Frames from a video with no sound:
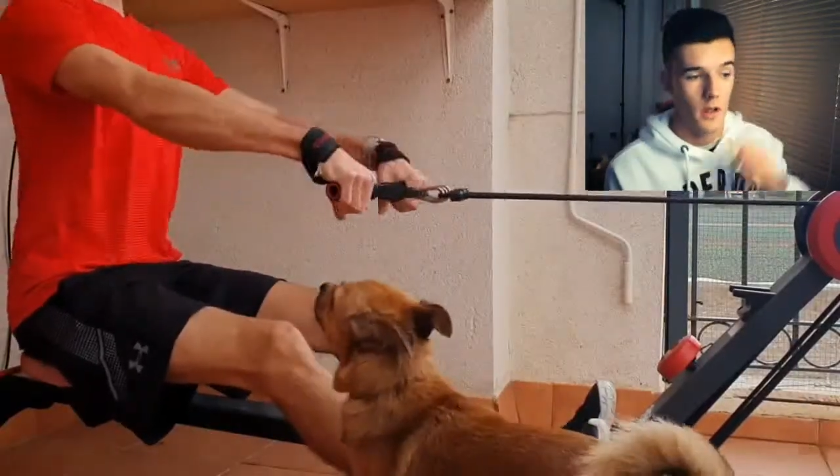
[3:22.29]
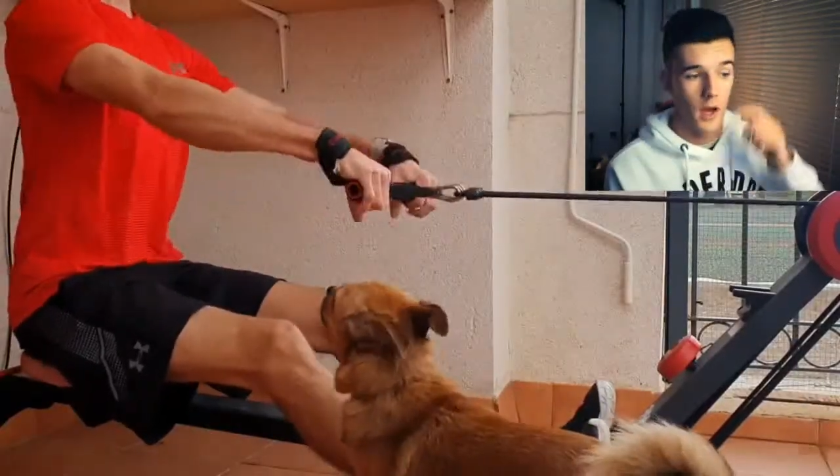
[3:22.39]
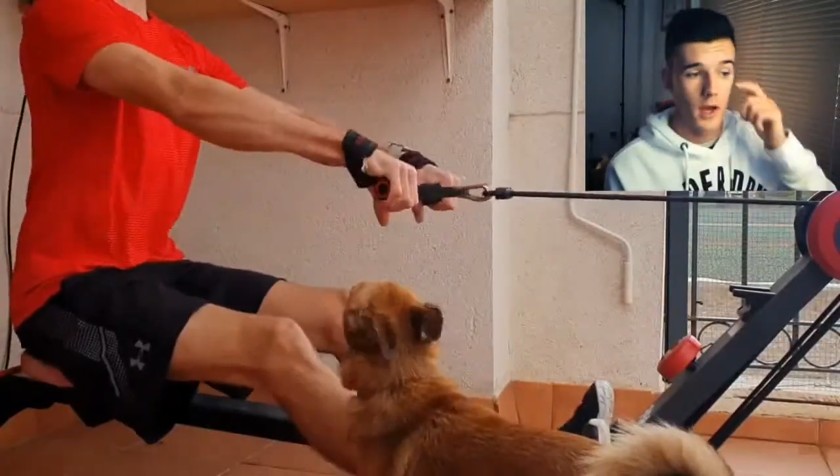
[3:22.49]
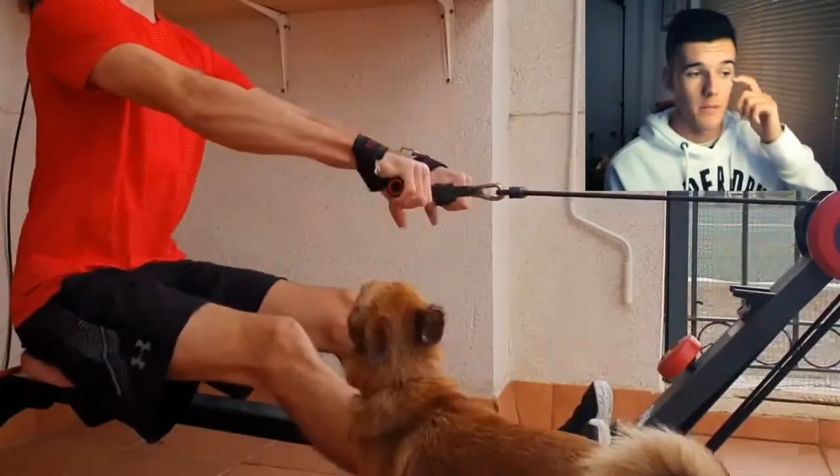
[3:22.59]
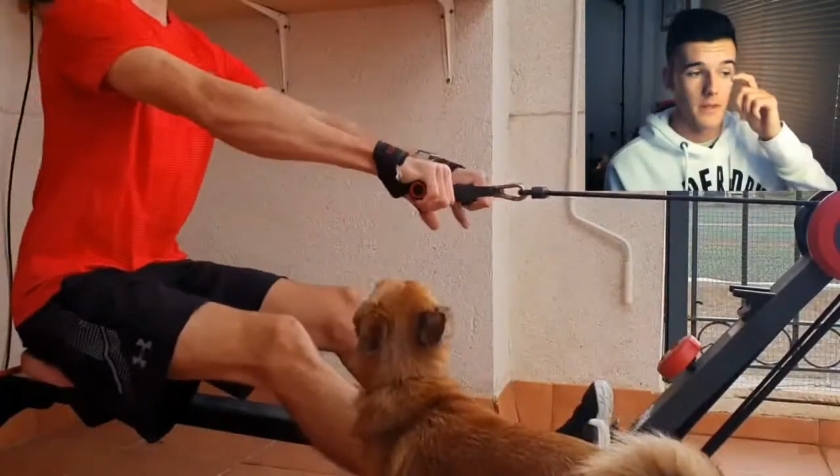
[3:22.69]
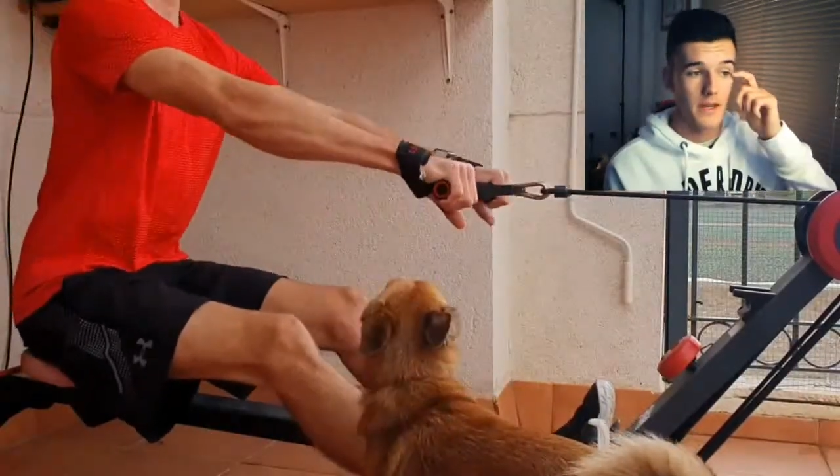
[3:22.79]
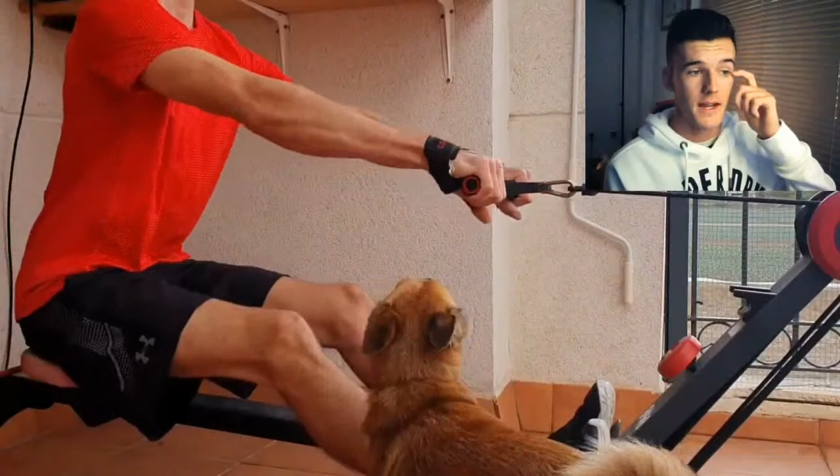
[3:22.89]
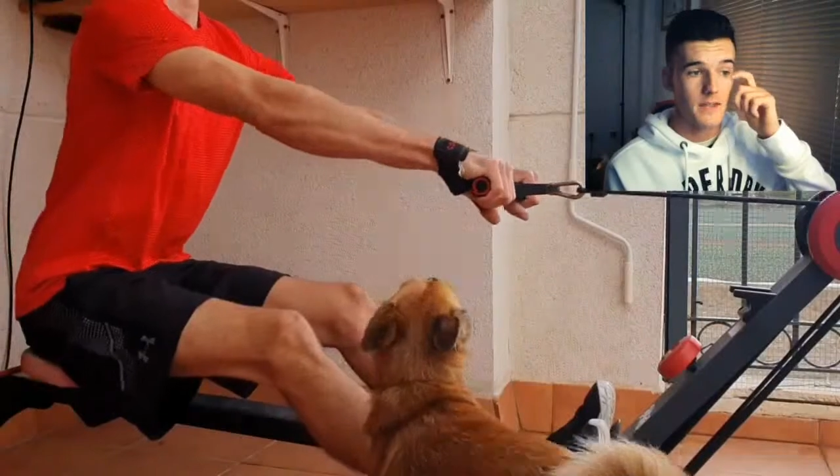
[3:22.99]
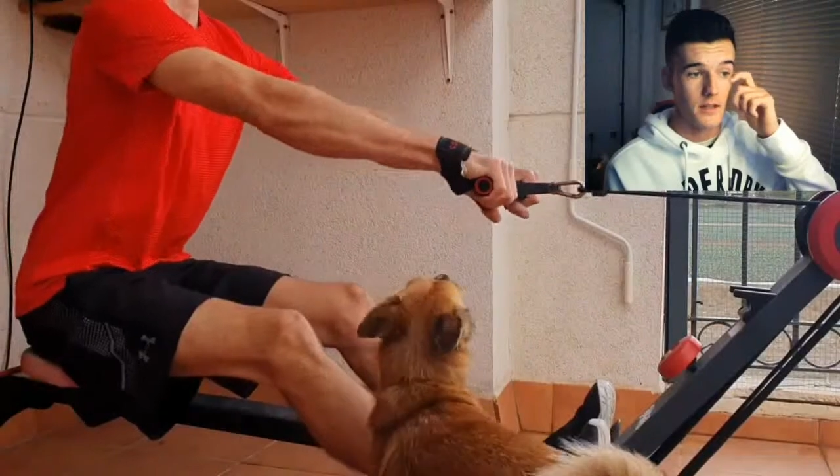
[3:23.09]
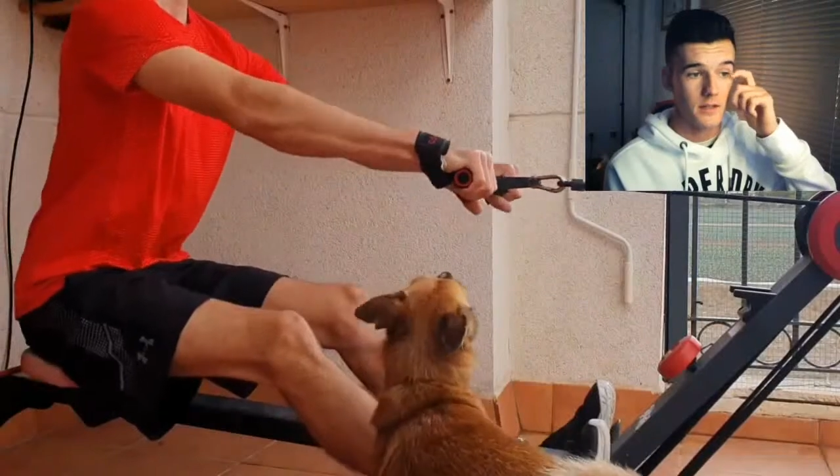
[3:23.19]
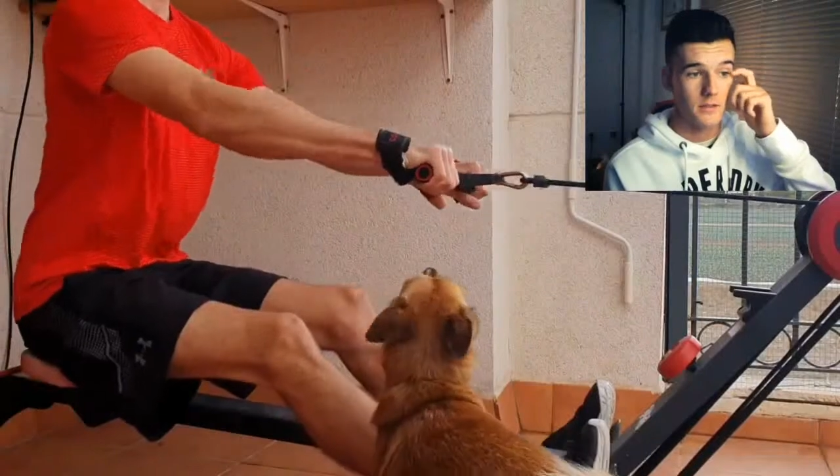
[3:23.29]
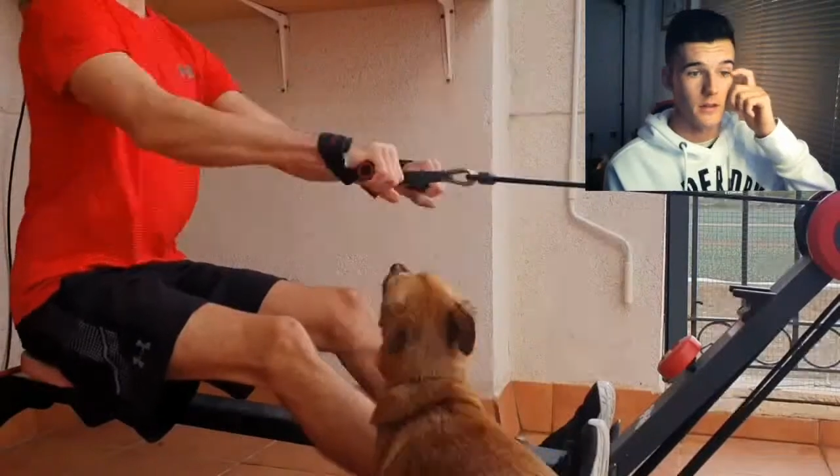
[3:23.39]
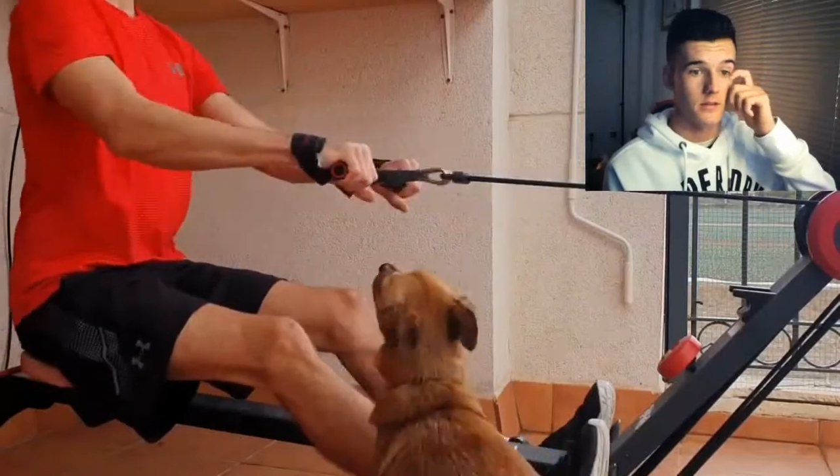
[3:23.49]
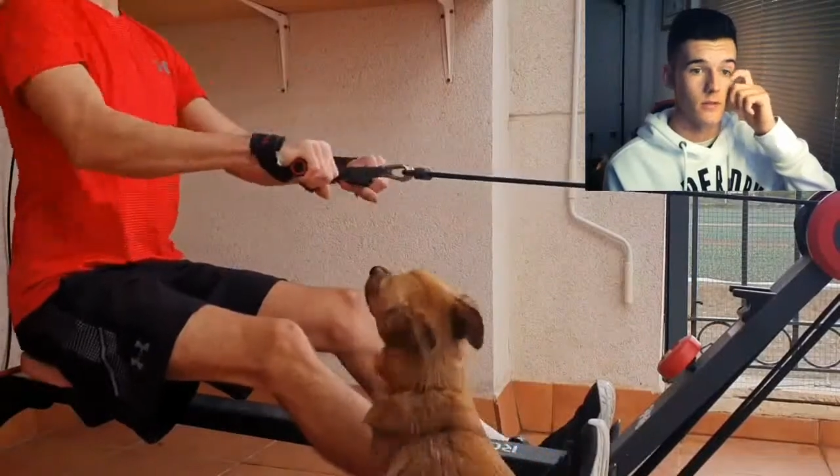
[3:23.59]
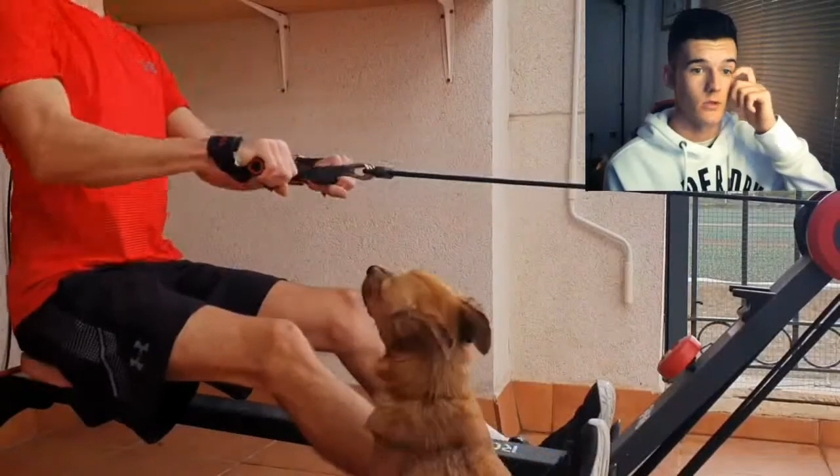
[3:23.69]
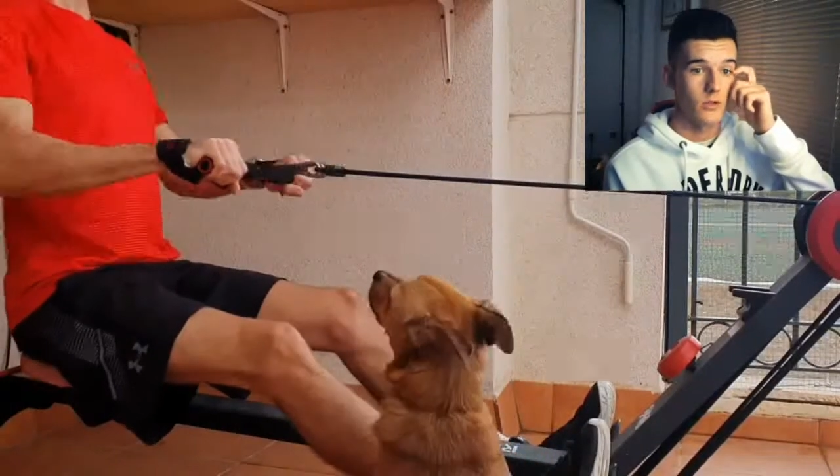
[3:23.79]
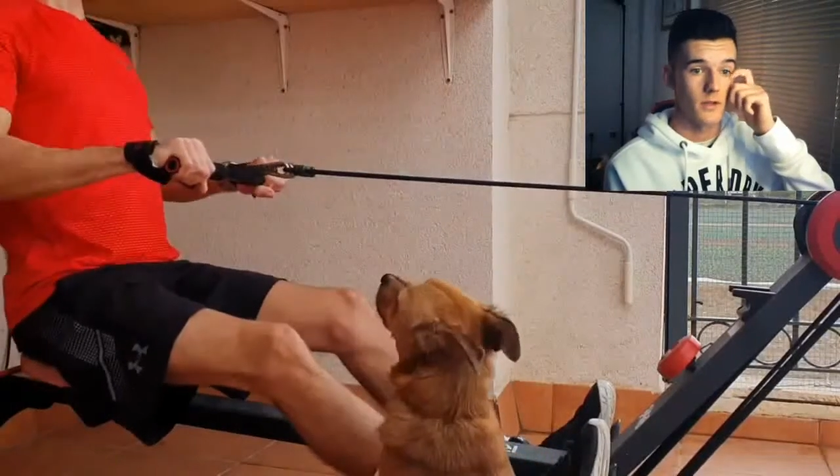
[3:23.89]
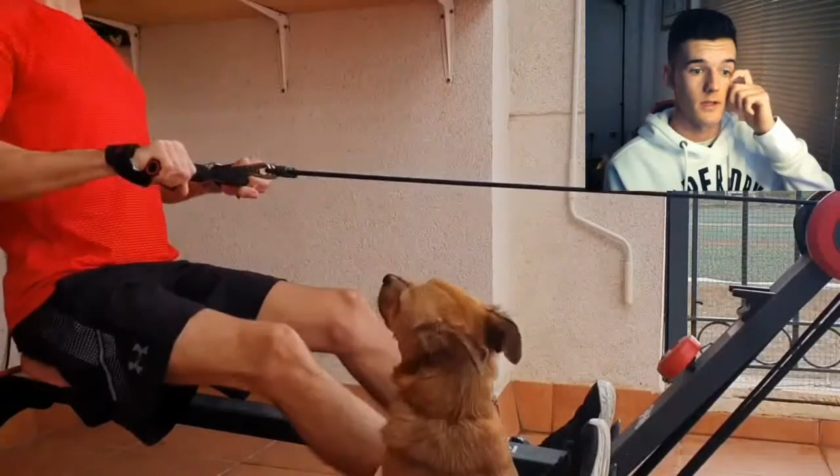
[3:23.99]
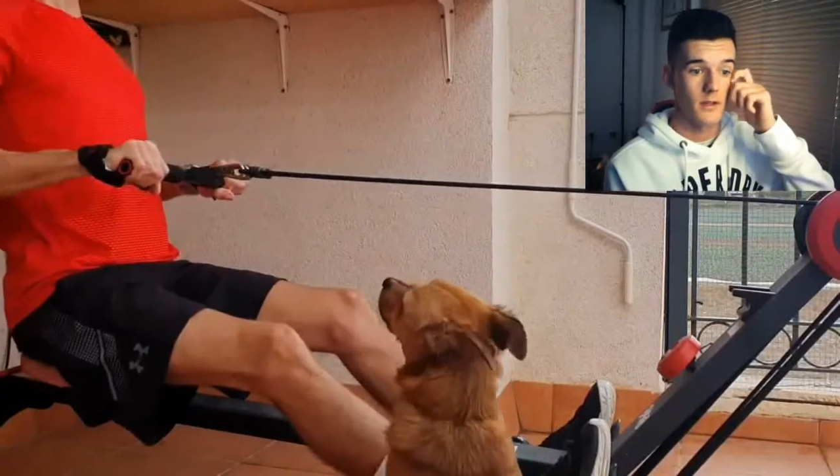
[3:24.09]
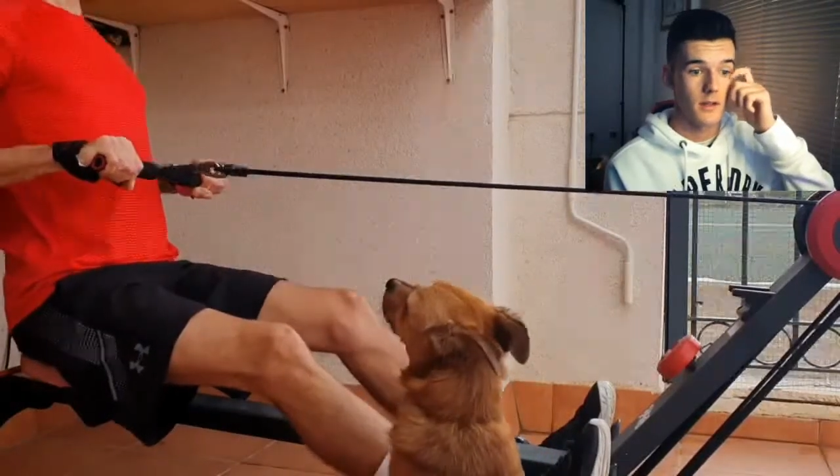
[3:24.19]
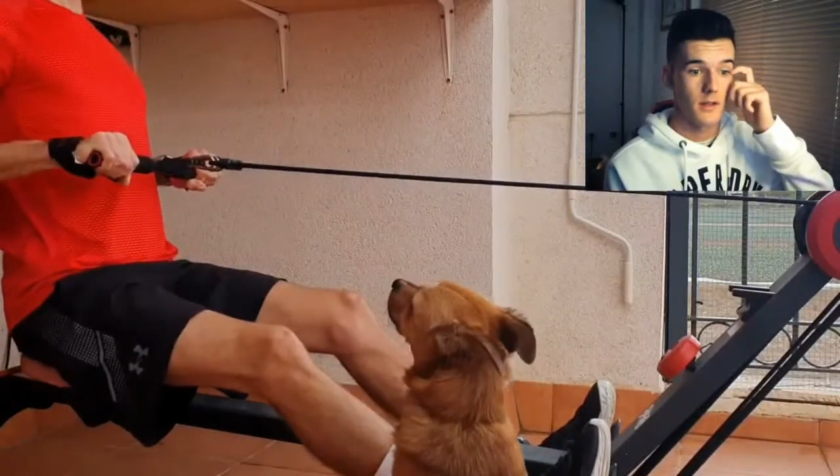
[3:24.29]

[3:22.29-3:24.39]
The next exercise that we're doing